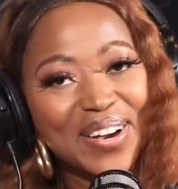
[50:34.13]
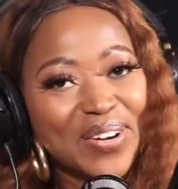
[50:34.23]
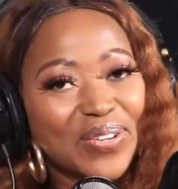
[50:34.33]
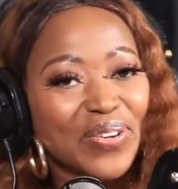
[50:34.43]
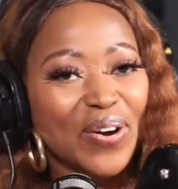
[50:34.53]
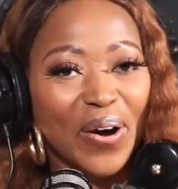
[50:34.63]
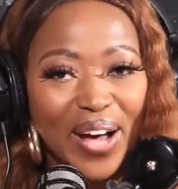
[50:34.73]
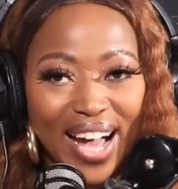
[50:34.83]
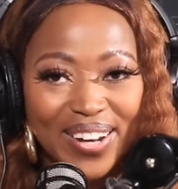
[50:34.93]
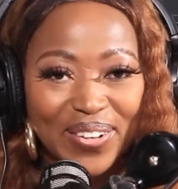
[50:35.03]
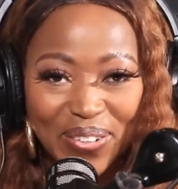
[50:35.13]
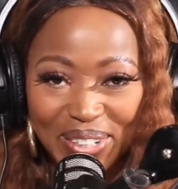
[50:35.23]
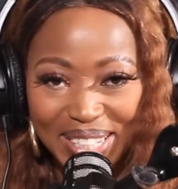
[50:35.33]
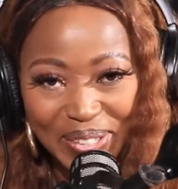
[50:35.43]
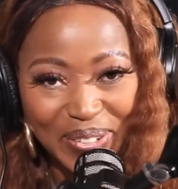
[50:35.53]
Yeah, I don't
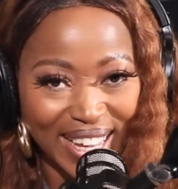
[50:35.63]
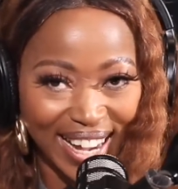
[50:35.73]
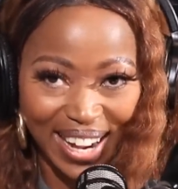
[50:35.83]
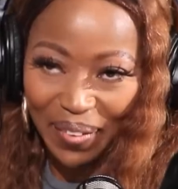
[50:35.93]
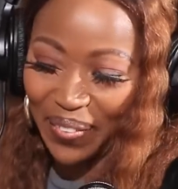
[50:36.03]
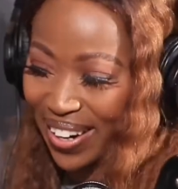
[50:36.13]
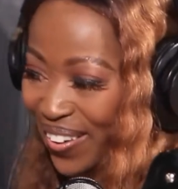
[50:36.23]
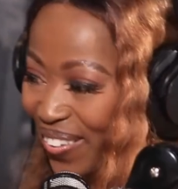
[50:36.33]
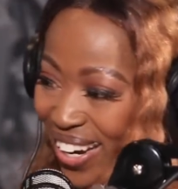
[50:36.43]
know this new Yanga, but I would